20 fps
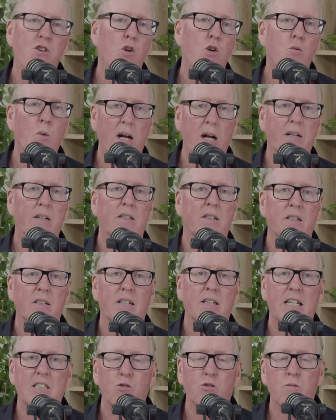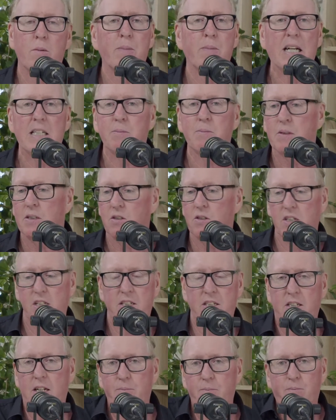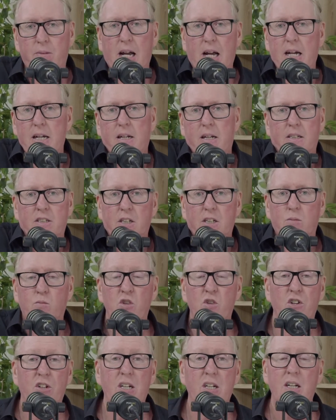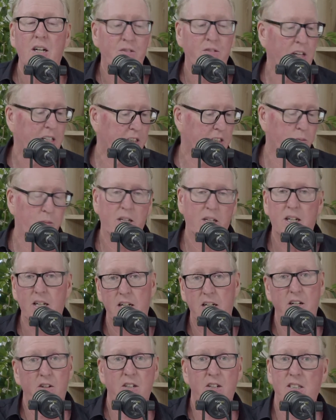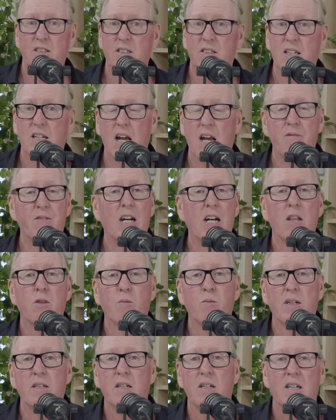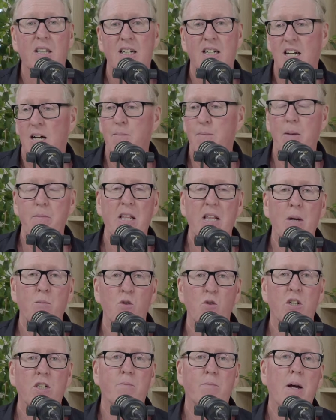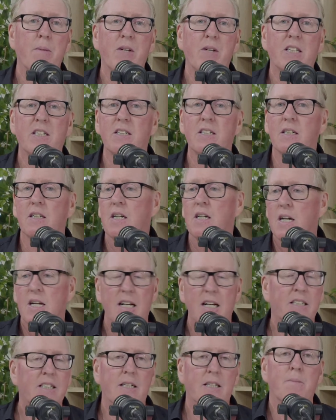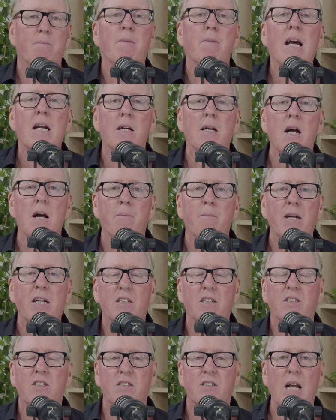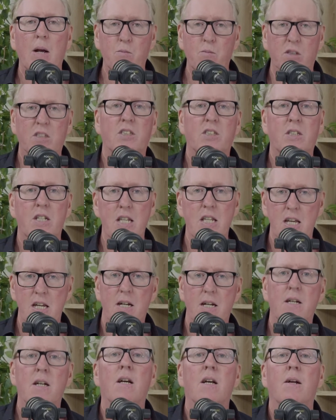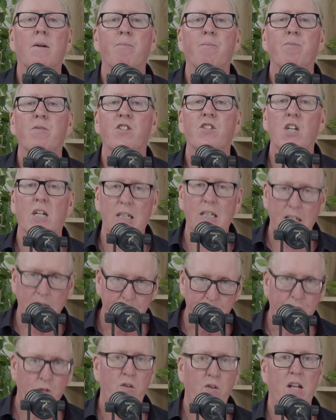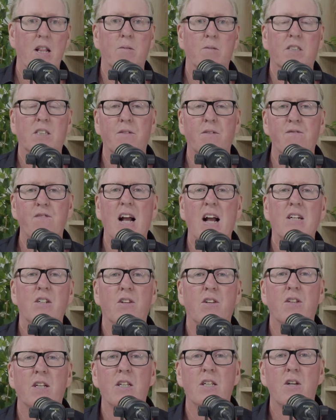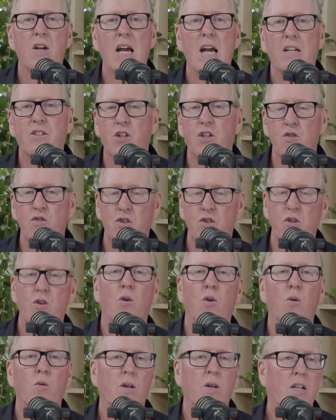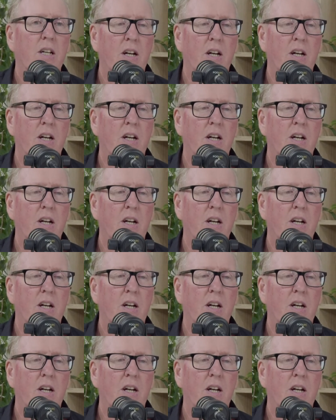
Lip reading: new one as a replacement. You said, hey, it didn't work. And they just went, here it is, have another one. And maybe that worked, maybe it didn't. It didn't matter because that was their delivery. That was the value that you had. You knew